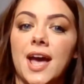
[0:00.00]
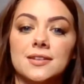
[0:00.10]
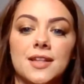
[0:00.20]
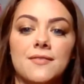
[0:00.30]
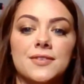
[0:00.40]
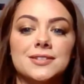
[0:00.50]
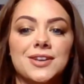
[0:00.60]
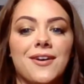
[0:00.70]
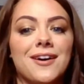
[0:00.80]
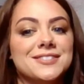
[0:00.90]
at 11.
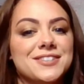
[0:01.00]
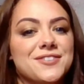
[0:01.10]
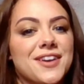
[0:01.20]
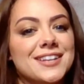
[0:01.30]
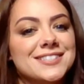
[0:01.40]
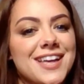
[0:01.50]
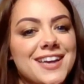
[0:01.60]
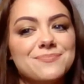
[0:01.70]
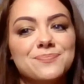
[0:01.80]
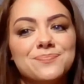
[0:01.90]
So I'll see you guys
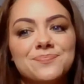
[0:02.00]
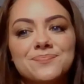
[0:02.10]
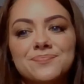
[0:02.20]
then.